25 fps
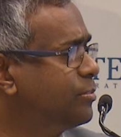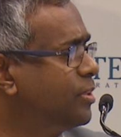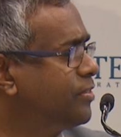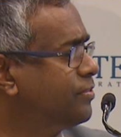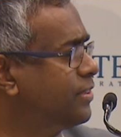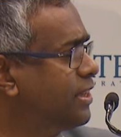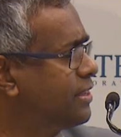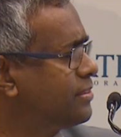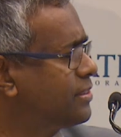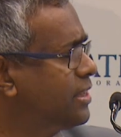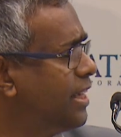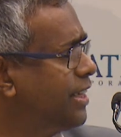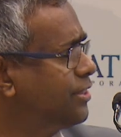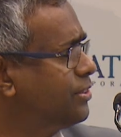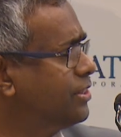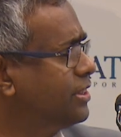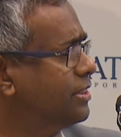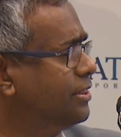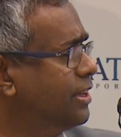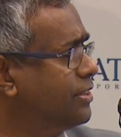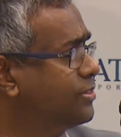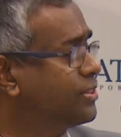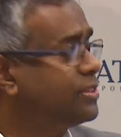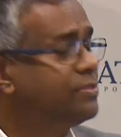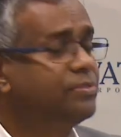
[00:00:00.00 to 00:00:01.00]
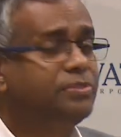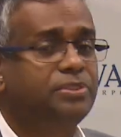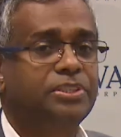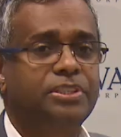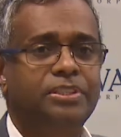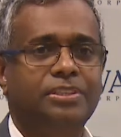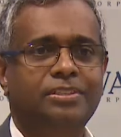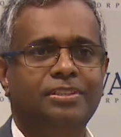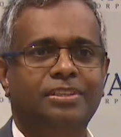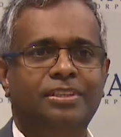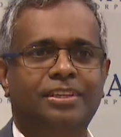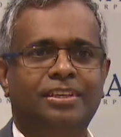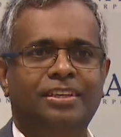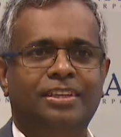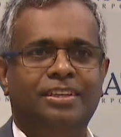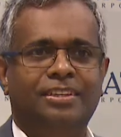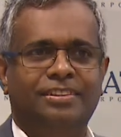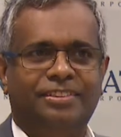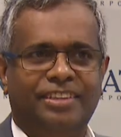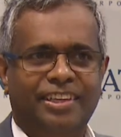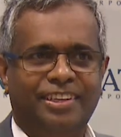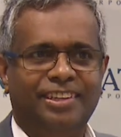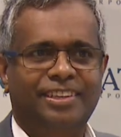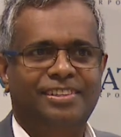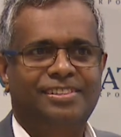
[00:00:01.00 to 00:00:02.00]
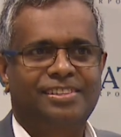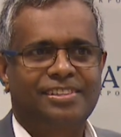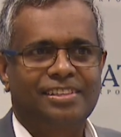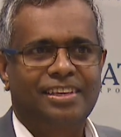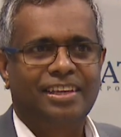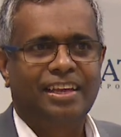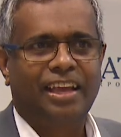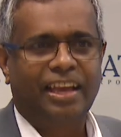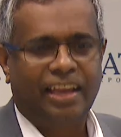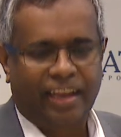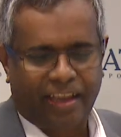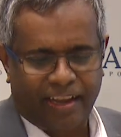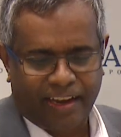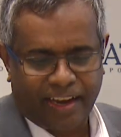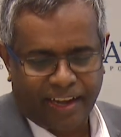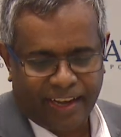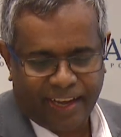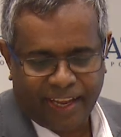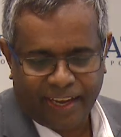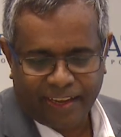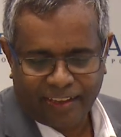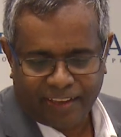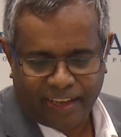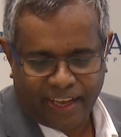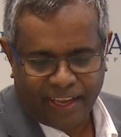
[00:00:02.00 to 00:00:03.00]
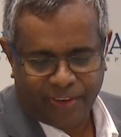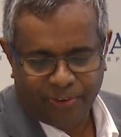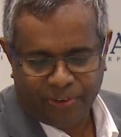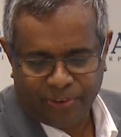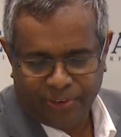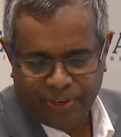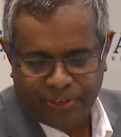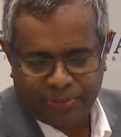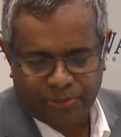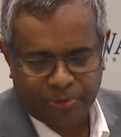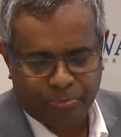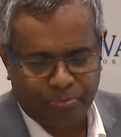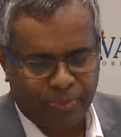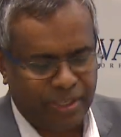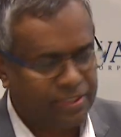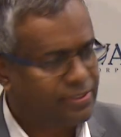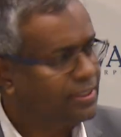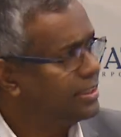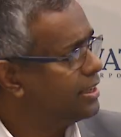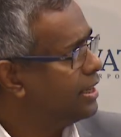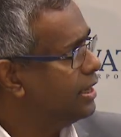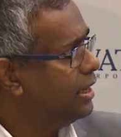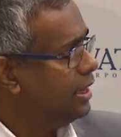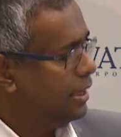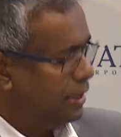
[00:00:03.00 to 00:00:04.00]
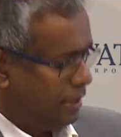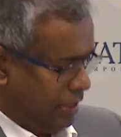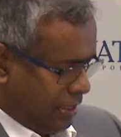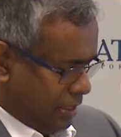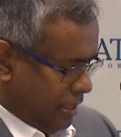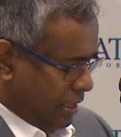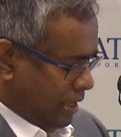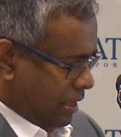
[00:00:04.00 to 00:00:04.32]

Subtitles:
of dislodging doesn't work, then it's a headache, and you need to basically